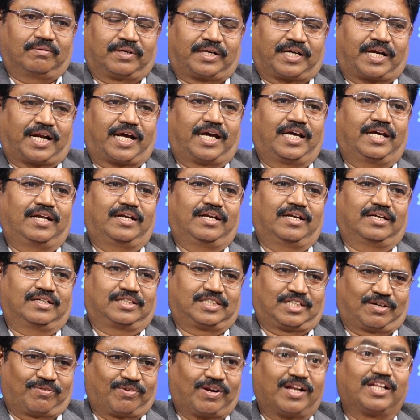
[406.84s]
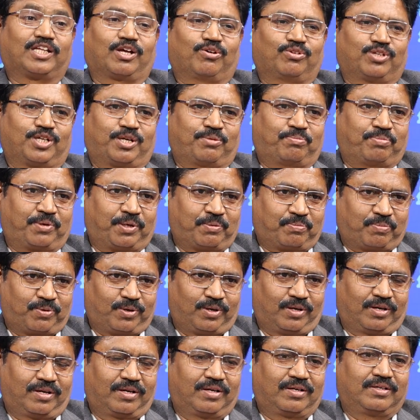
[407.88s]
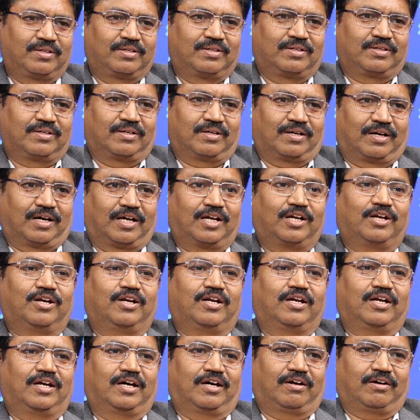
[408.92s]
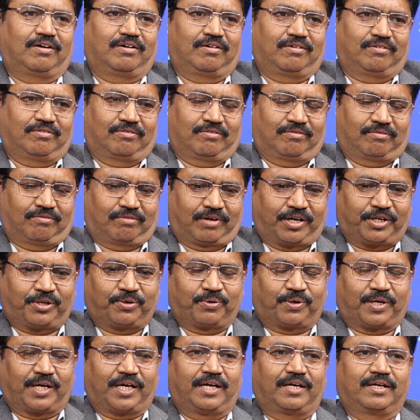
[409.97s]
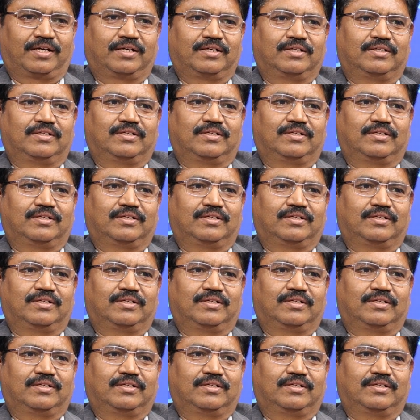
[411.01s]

train several thousand people on Y2K,